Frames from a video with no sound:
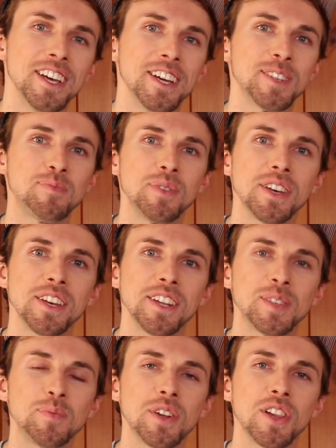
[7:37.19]
It's been
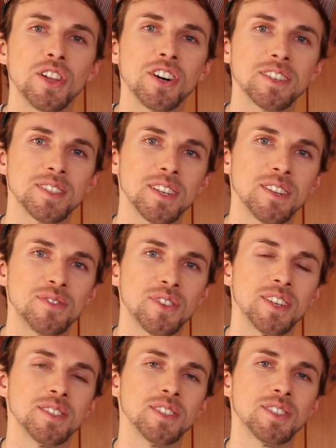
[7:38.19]
it's been a long state of
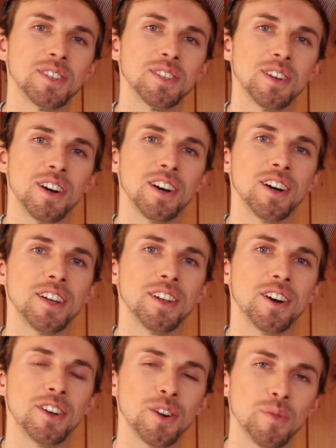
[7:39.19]
transition on,
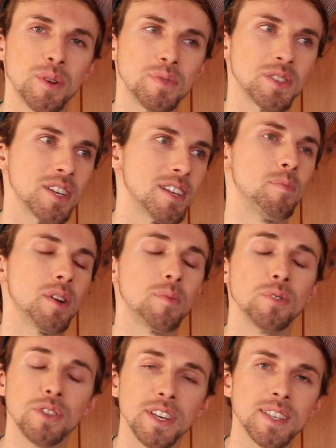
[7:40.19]
on our website, but I'm
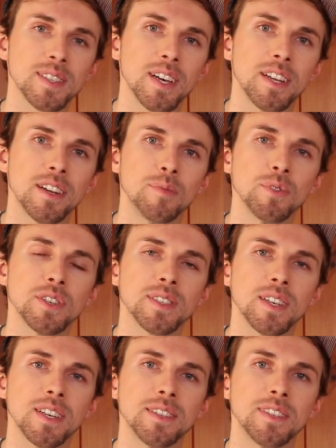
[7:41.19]
really excited. I'm really
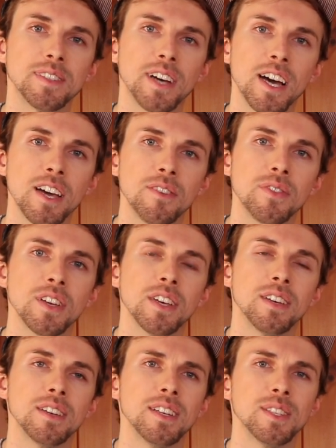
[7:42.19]
excited to dive
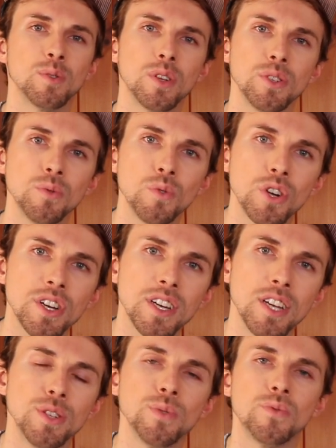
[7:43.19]
into a new look,
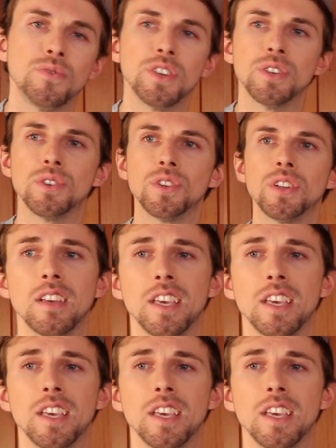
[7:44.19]
a new feel.